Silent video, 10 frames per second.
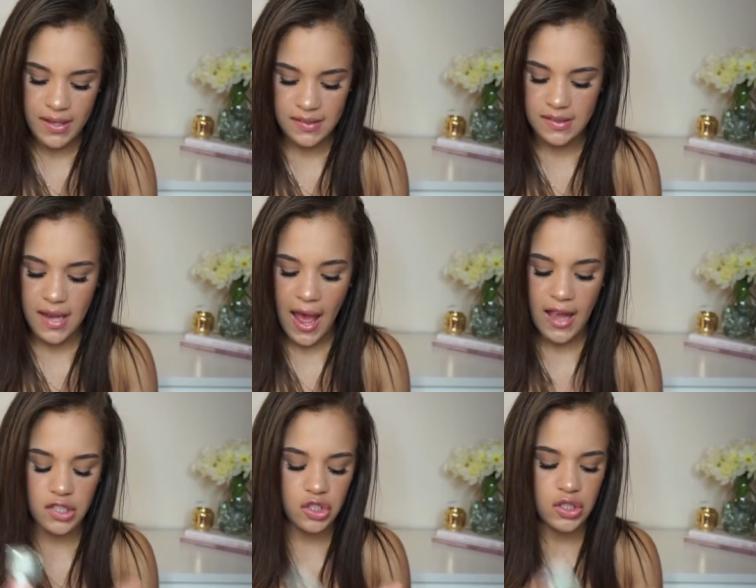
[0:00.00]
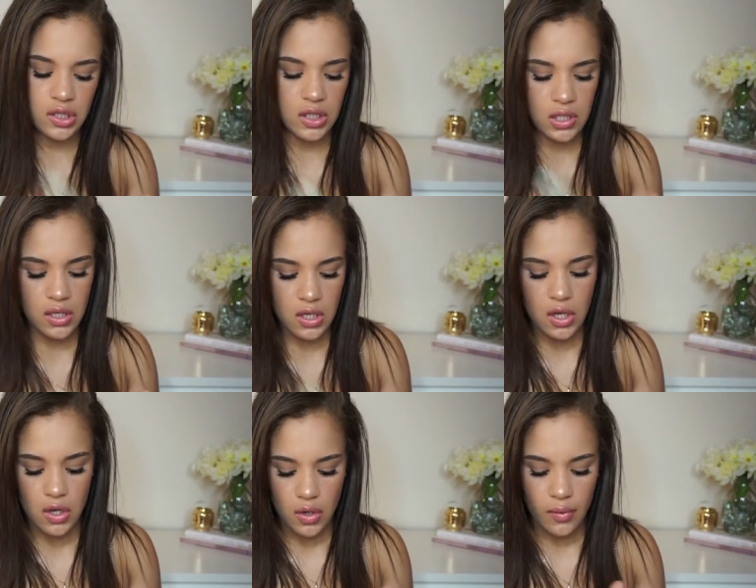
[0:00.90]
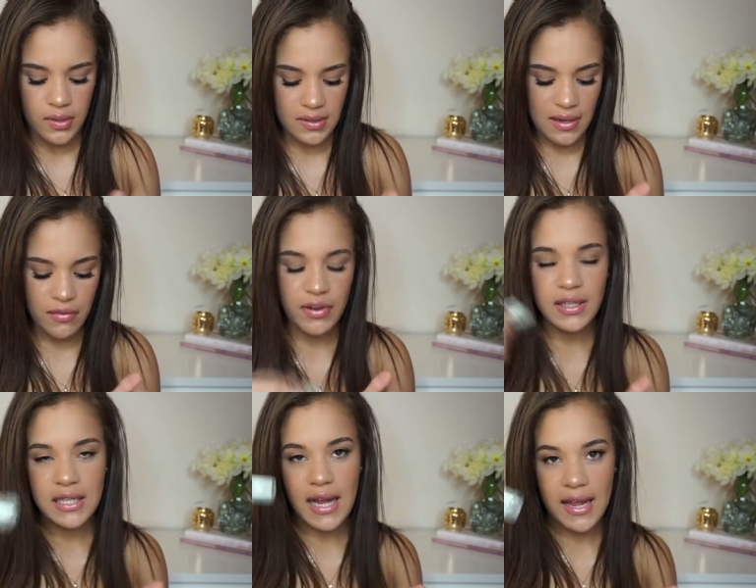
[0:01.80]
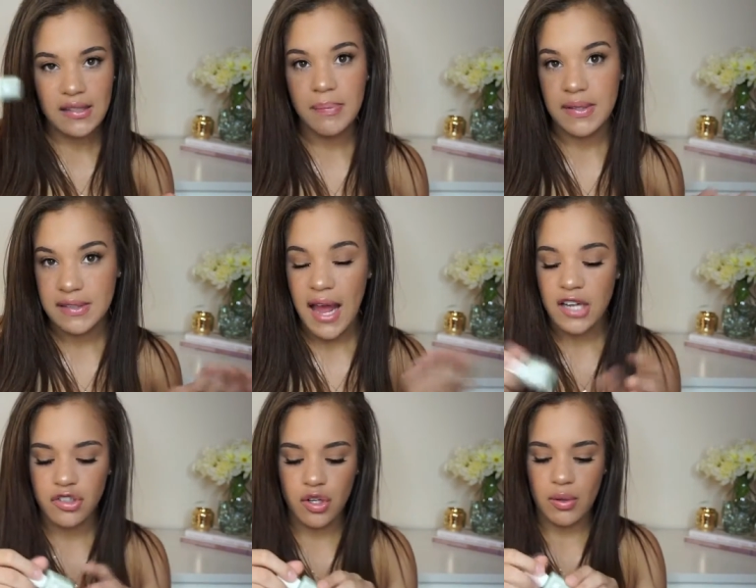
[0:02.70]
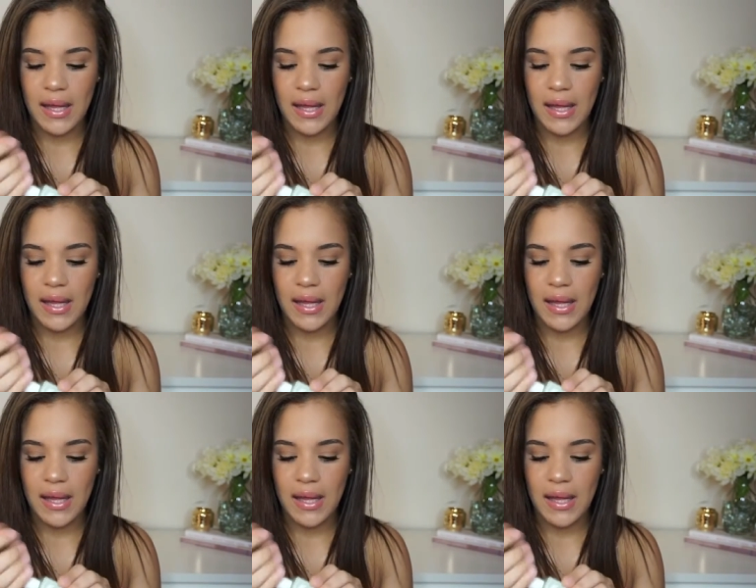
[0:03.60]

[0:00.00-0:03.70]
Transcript: Pistache, which is a really nice pistachio,